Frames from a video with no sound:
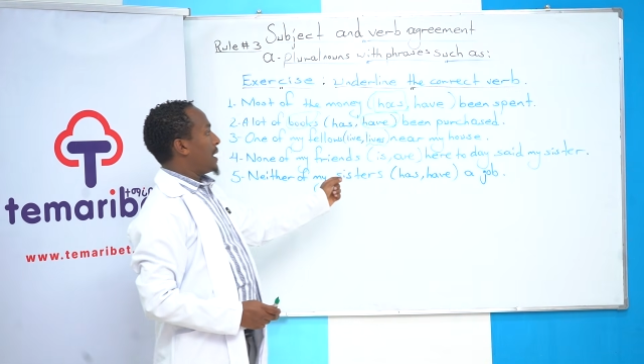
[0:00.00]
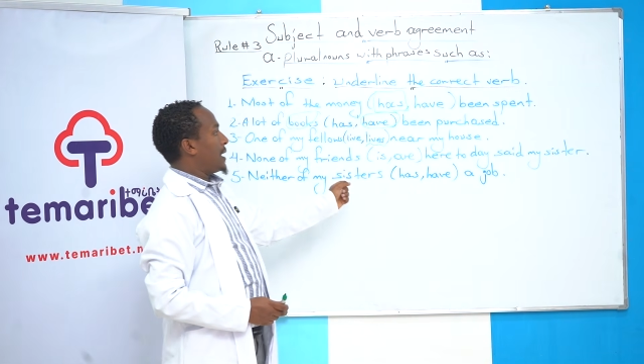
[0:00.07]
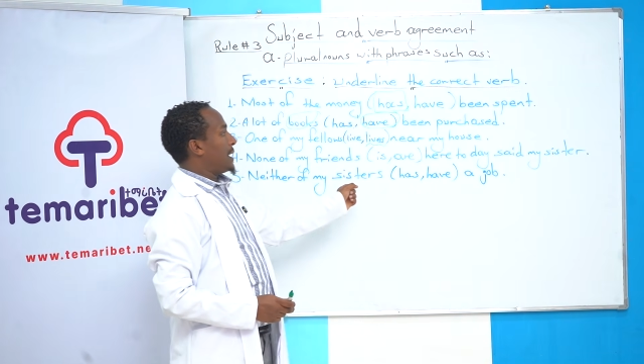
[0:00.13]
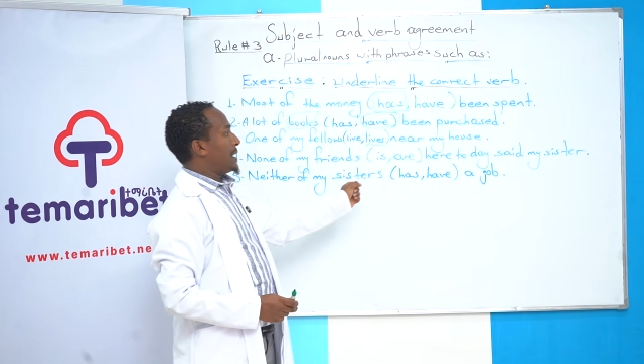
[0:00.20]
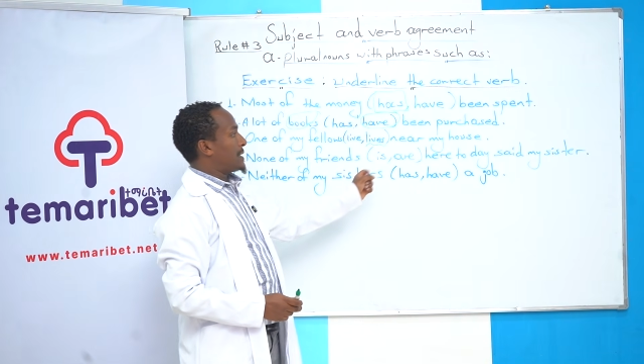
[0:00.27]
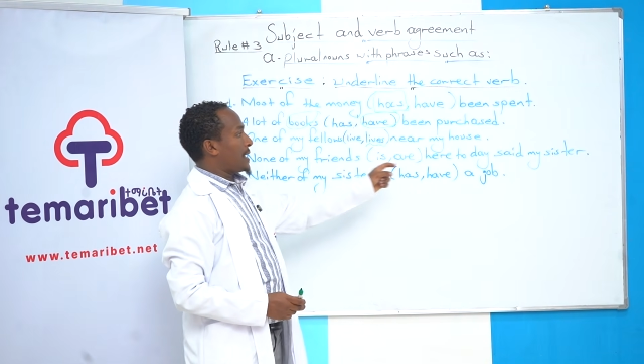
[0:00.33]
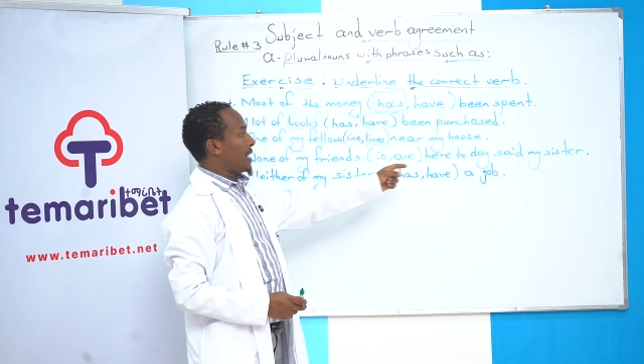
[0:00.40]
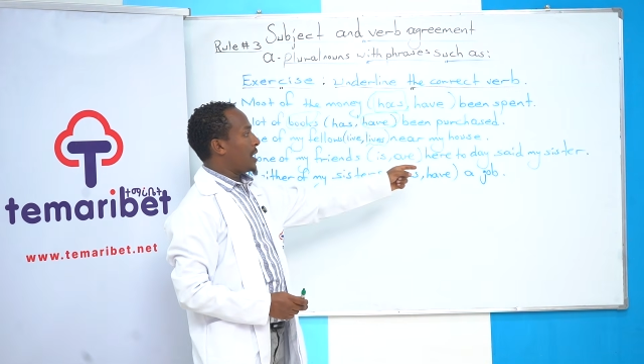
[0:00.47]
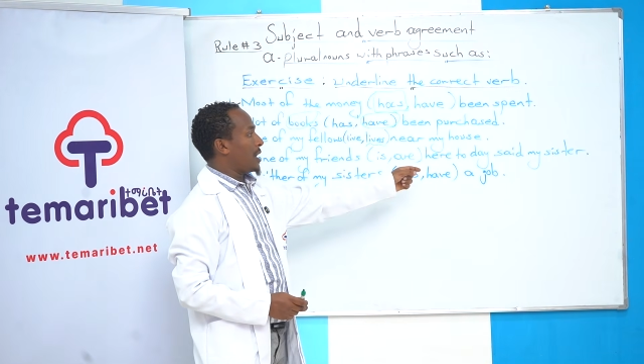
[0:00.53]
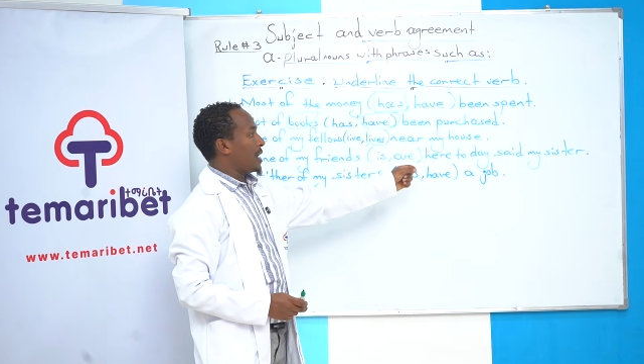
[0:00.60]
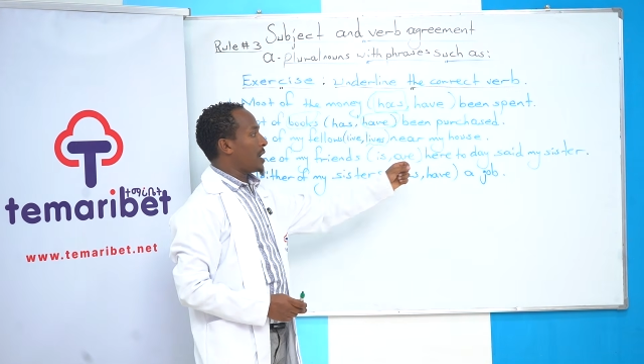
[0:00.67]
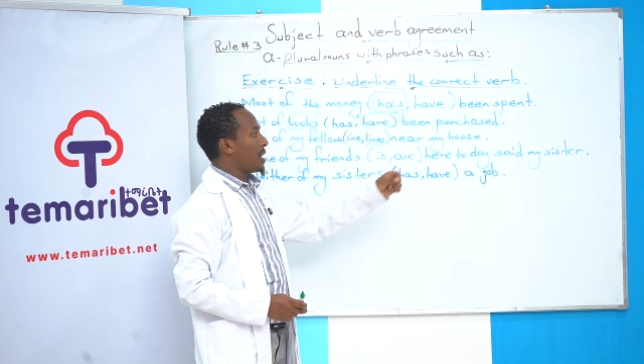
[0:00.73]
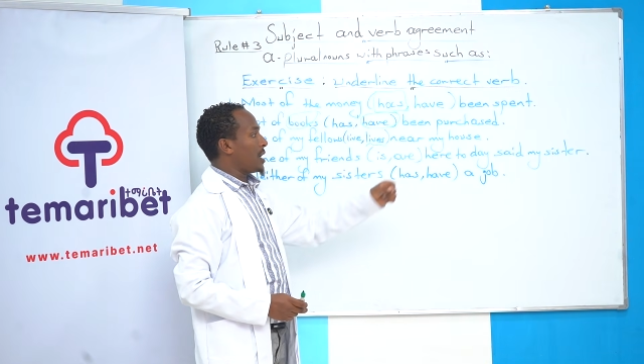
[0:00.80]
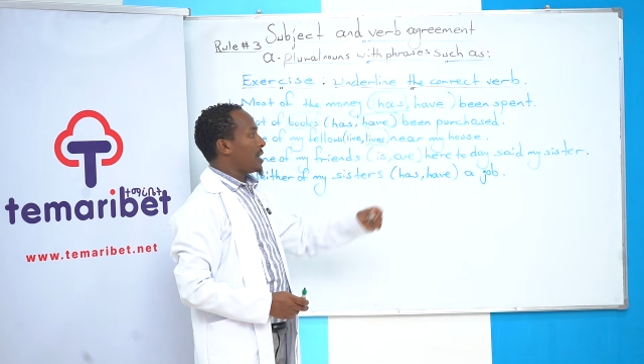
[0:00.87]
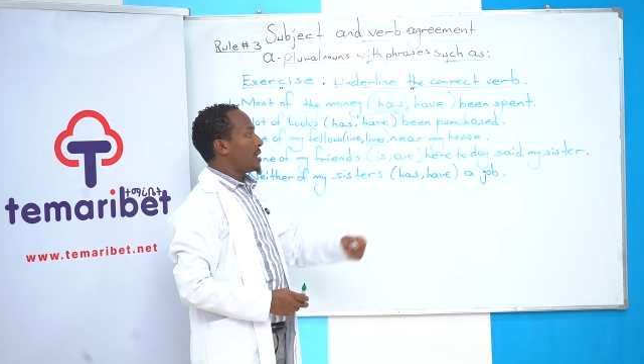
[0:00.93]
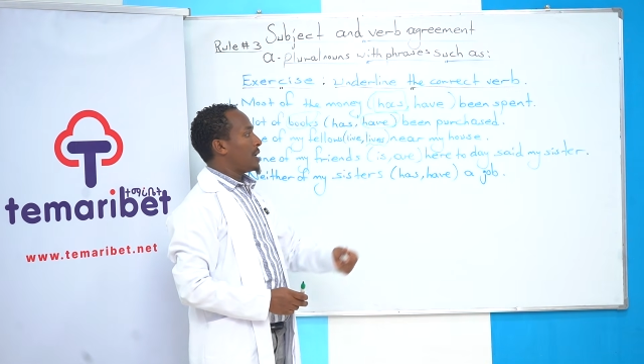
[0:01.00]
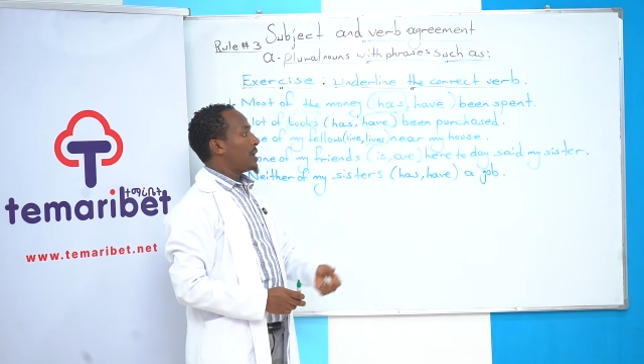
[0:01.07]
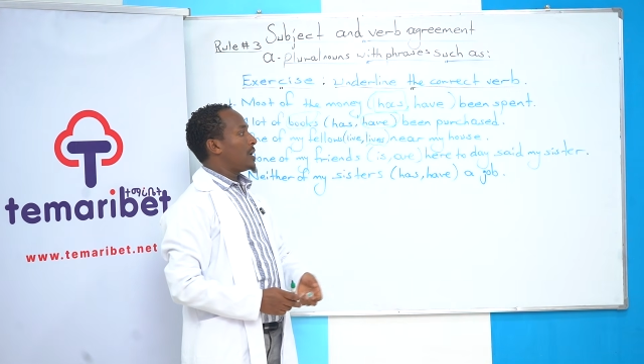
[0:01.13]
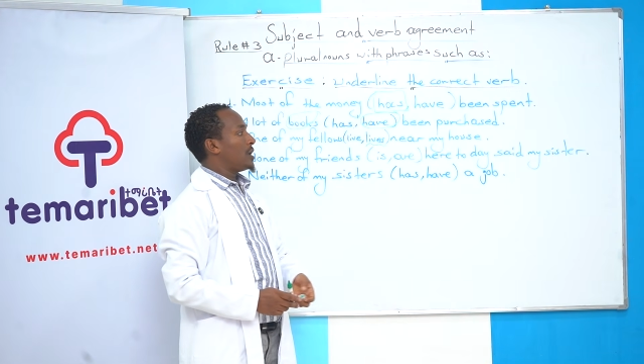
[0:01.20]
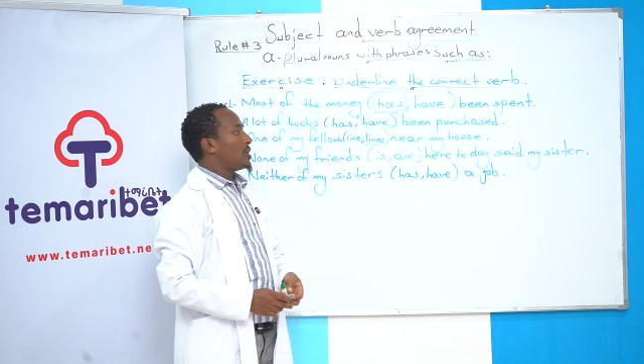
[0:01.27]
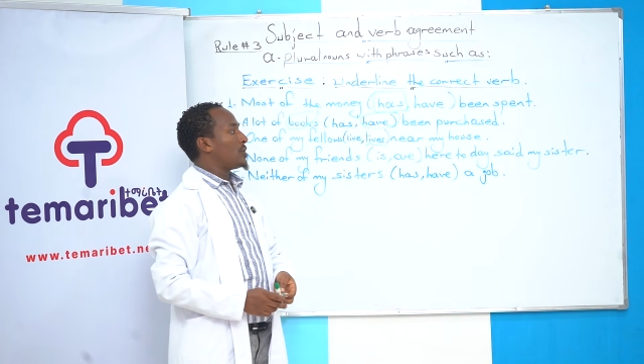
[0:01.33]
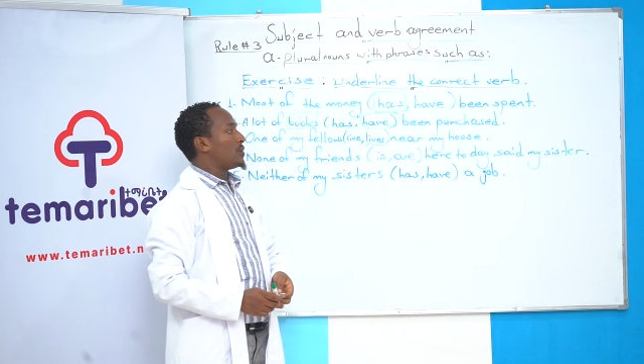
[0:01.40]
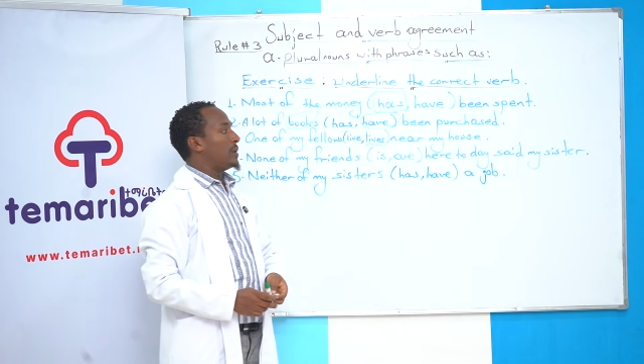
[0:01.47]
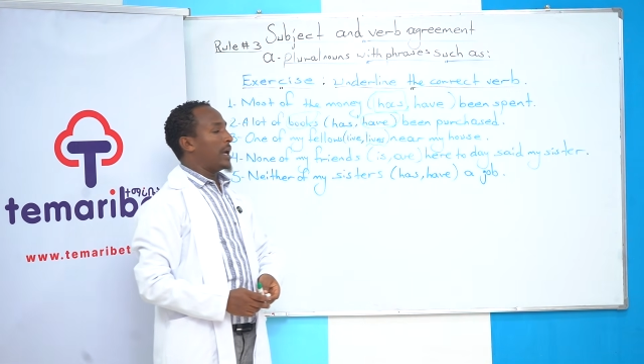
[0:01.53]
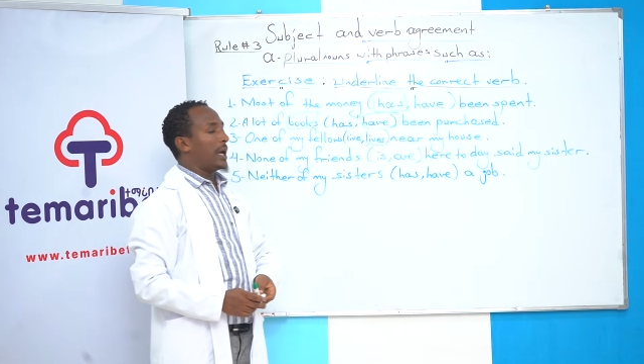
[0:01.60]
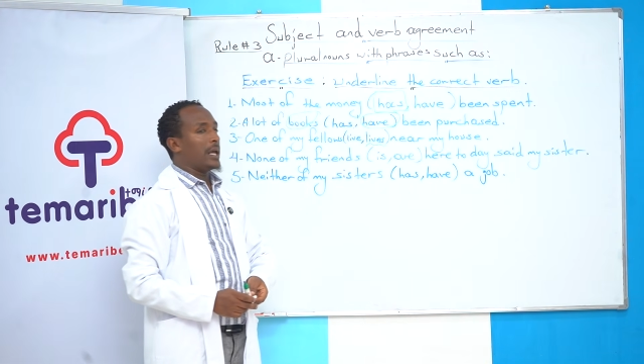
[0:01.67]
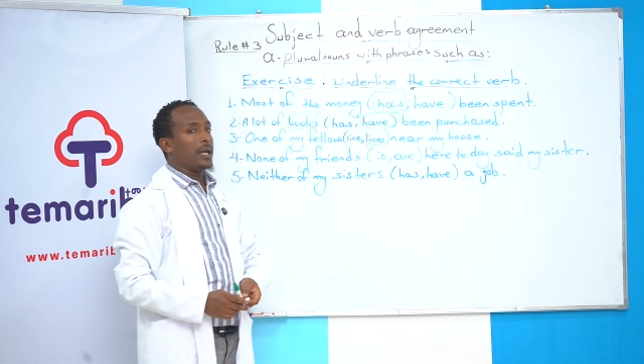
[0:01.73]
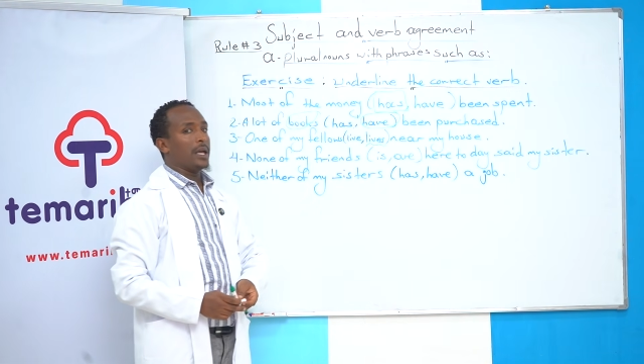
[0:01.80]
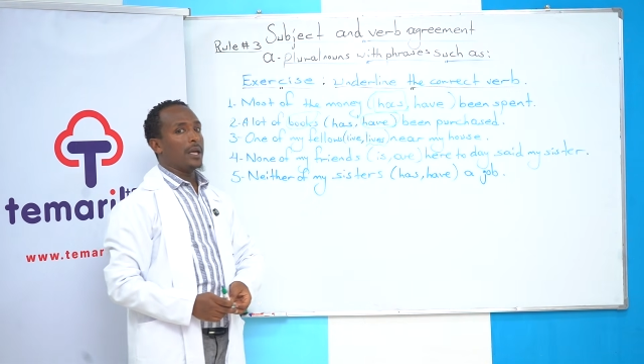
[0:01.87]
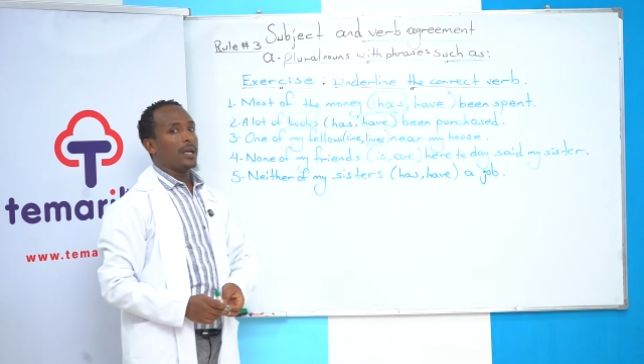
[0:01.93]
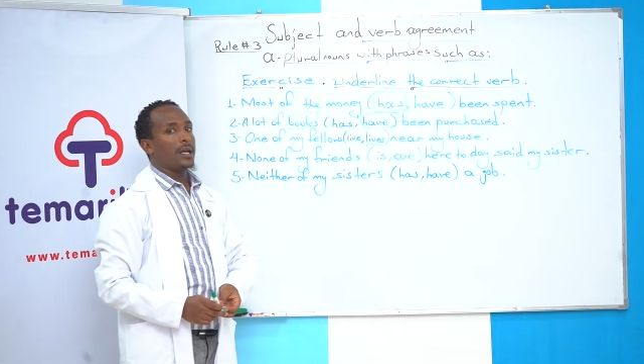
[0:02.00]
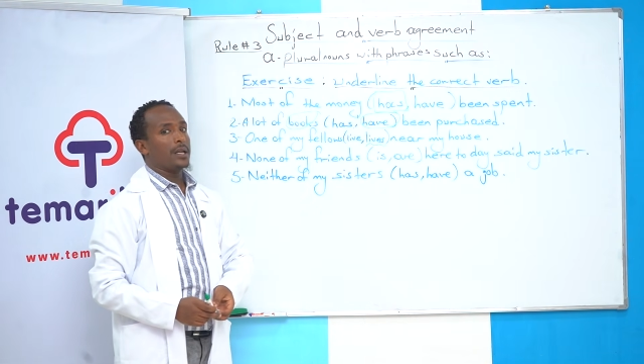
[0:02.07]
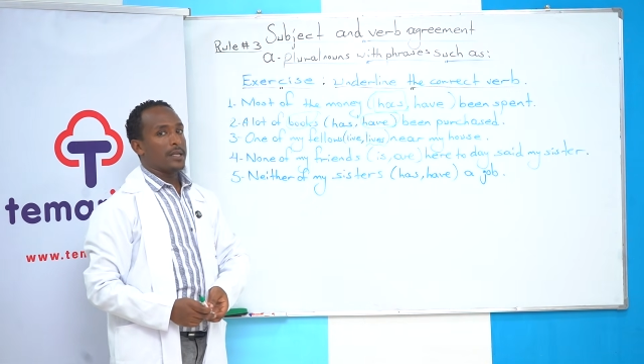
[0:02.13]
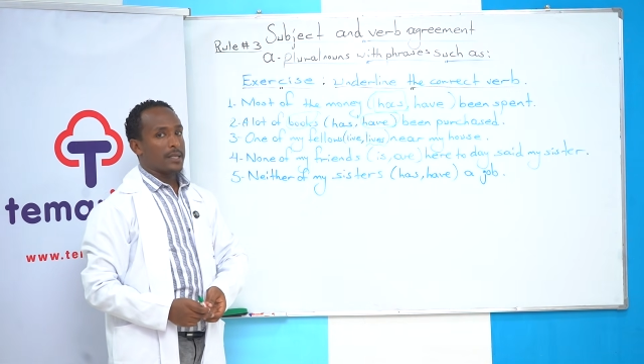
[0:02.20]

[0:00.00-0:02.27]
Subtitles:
is here today,